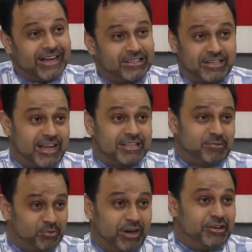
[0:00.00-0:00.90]
God's going to ask
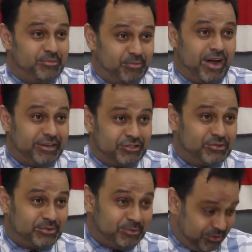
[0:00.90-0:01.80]
me, why did you,